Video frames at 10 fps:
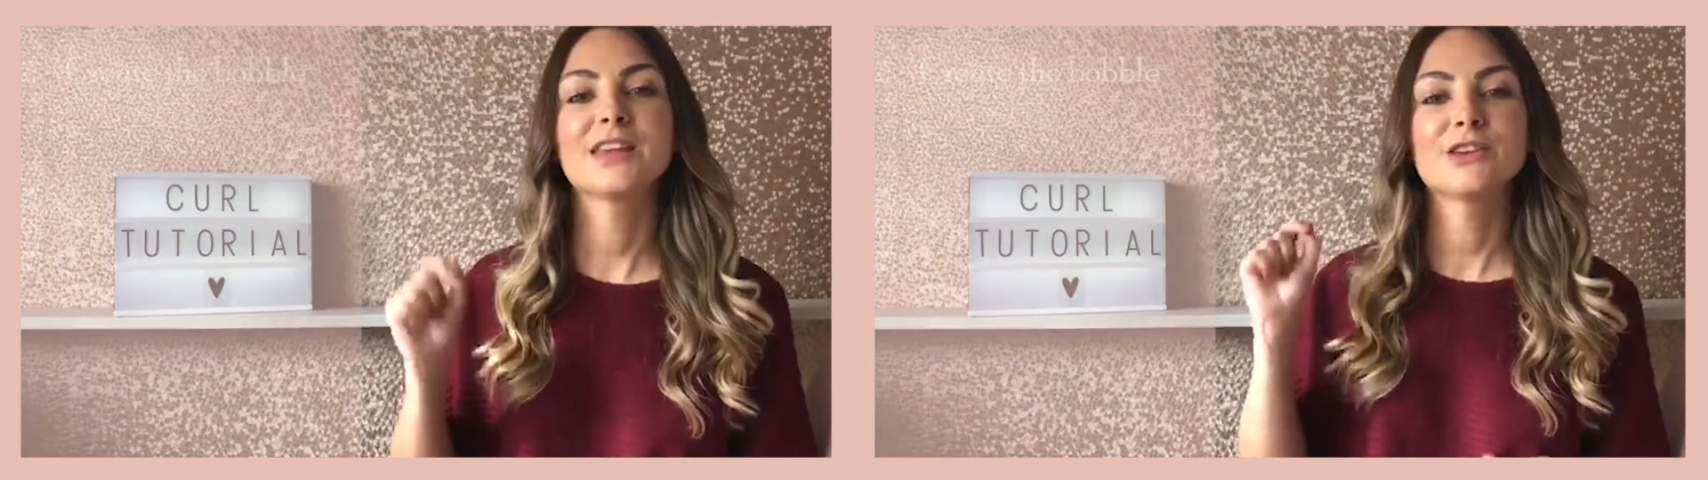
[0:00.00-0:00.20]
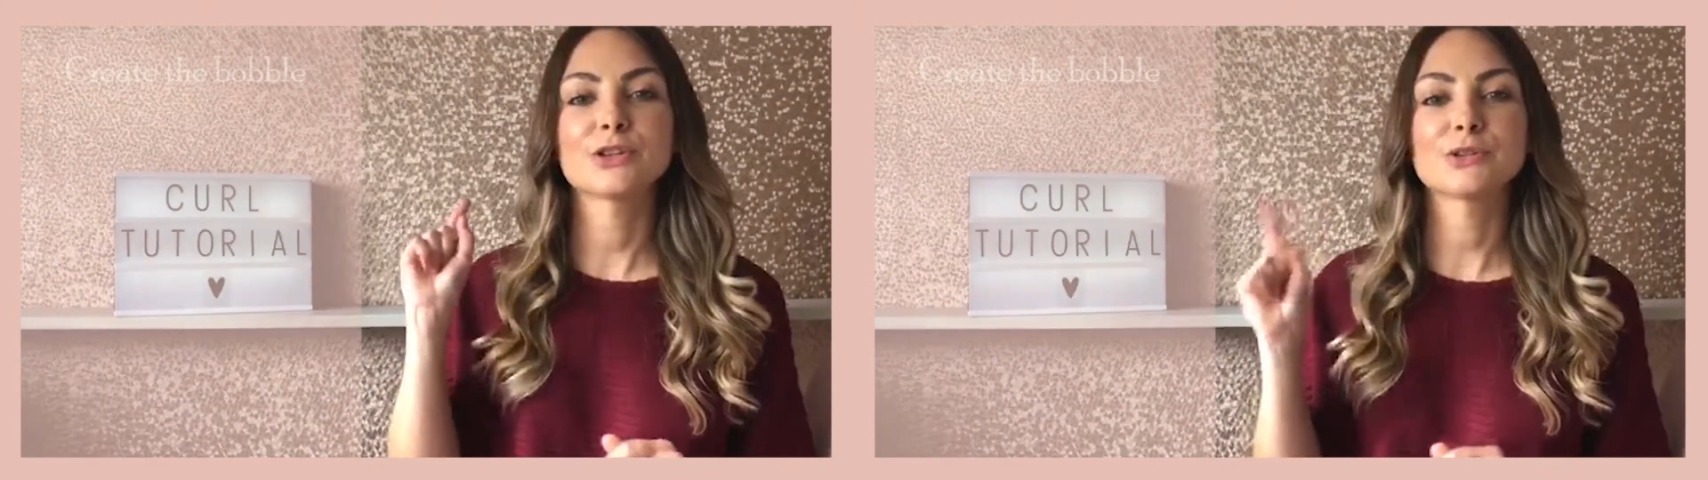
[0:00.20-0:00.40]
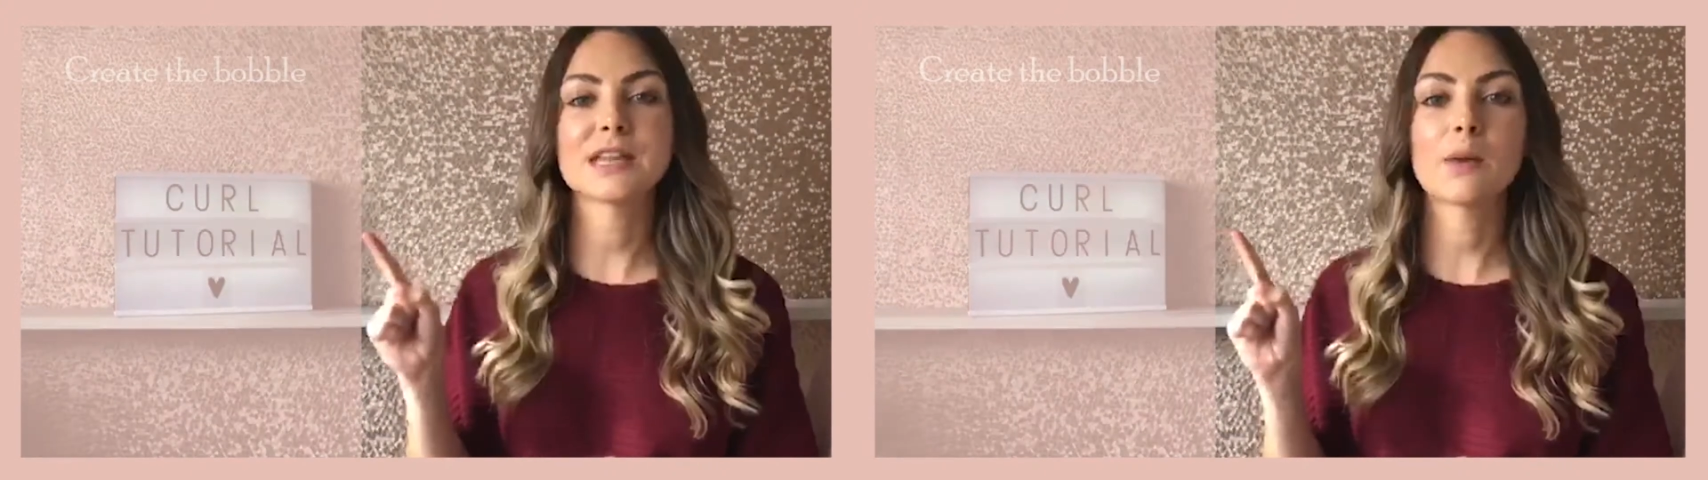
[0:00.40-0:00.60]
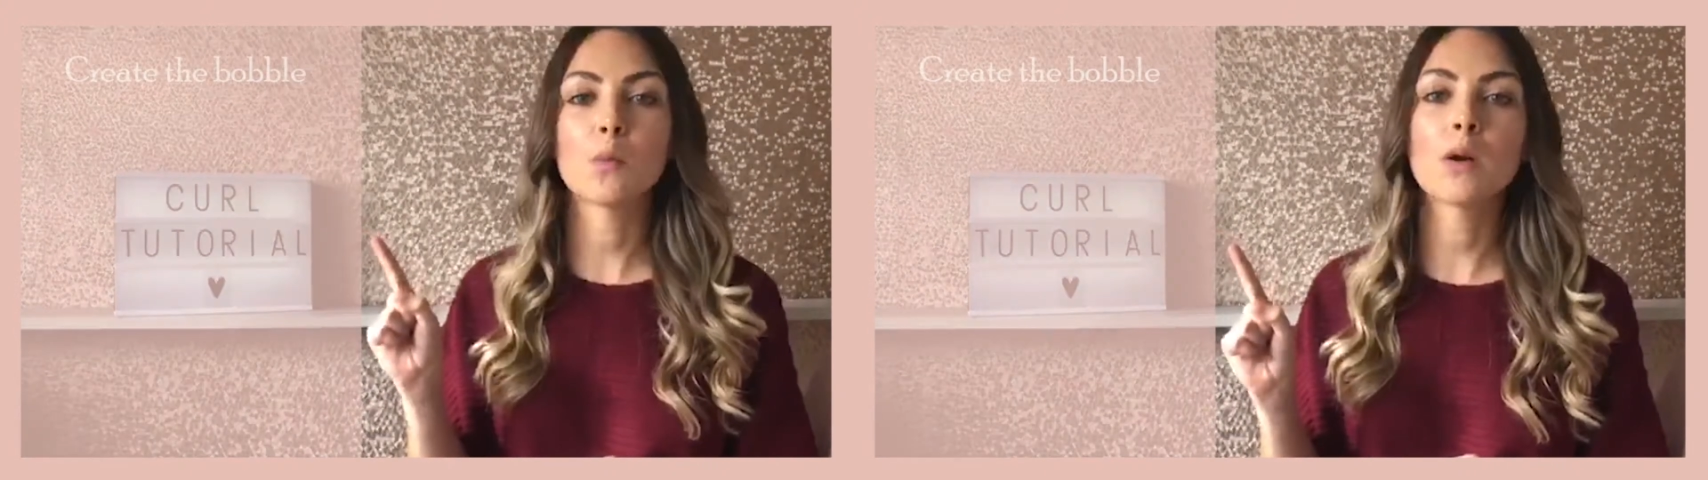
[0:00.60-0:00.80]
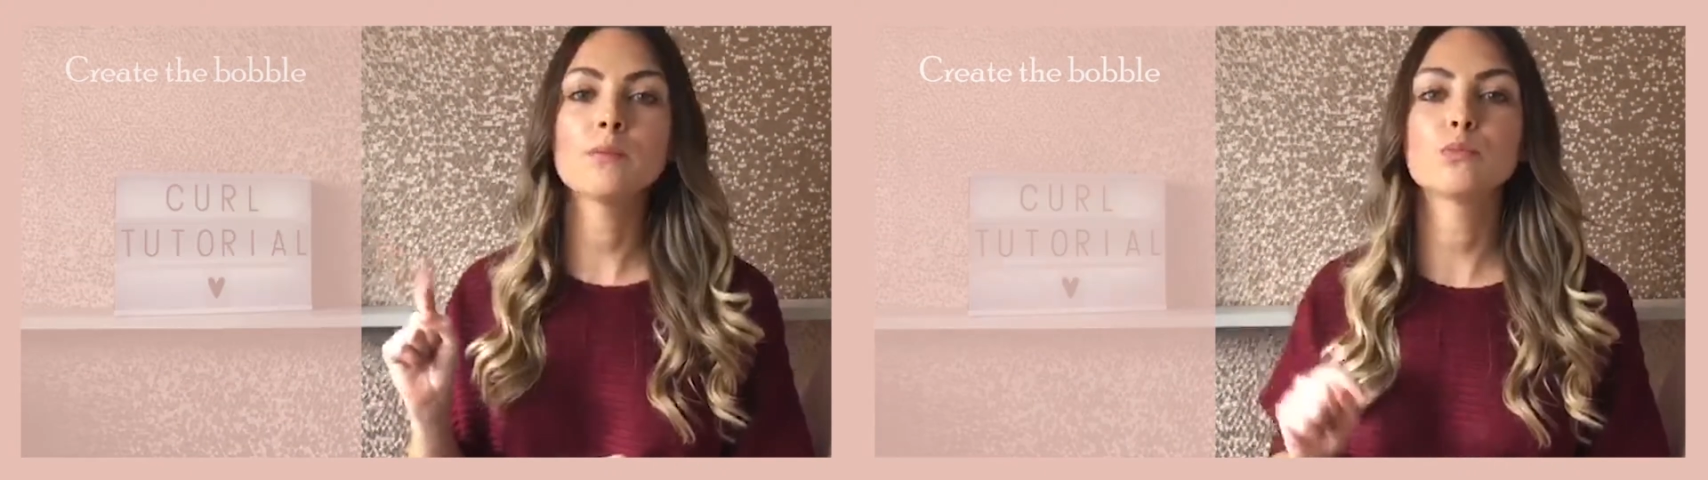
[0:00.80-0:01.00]
So step
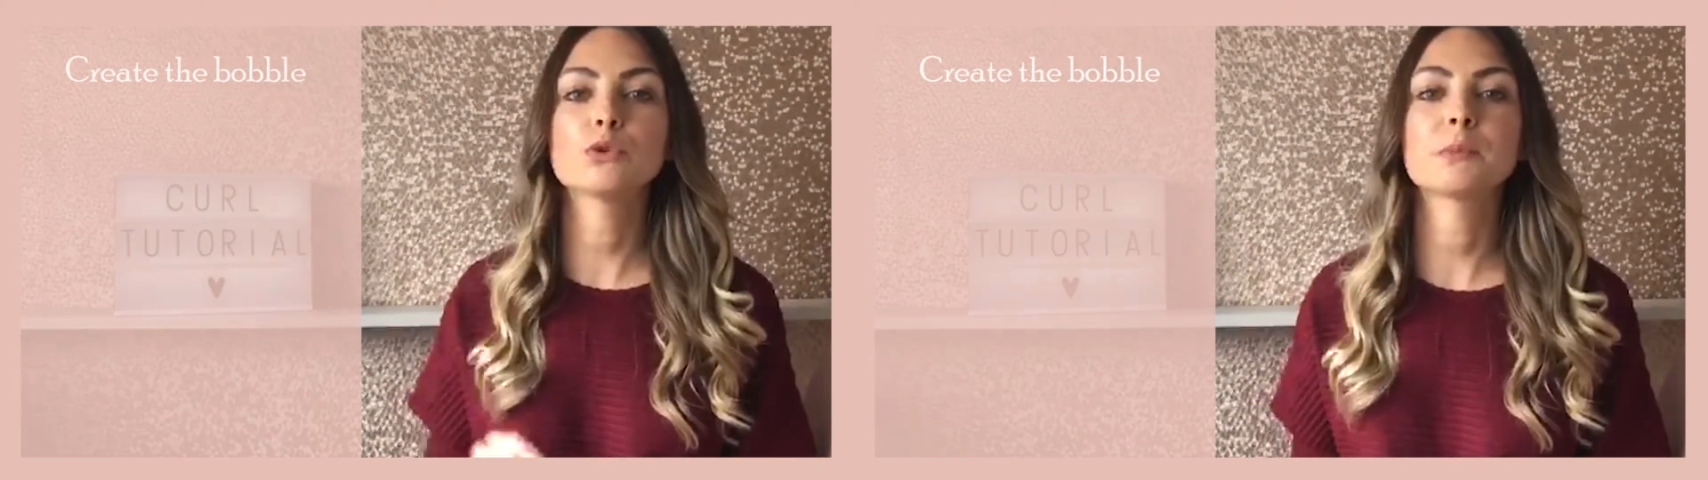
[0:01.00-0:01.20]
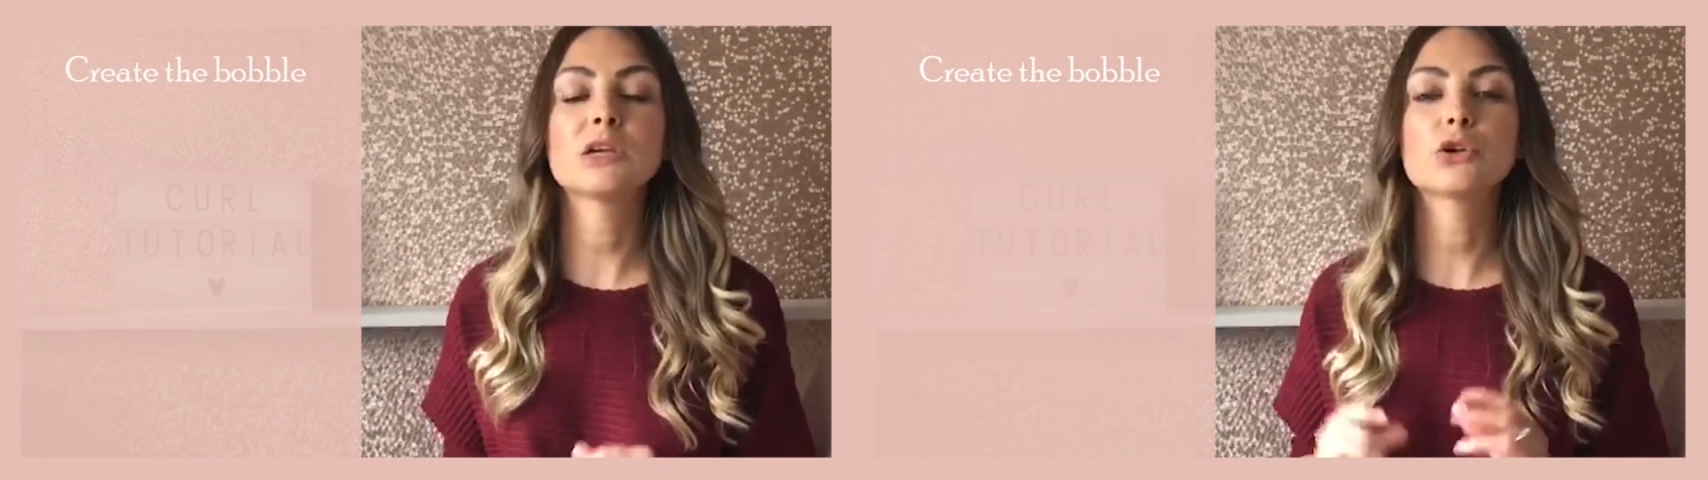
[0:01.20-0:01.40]
1 would be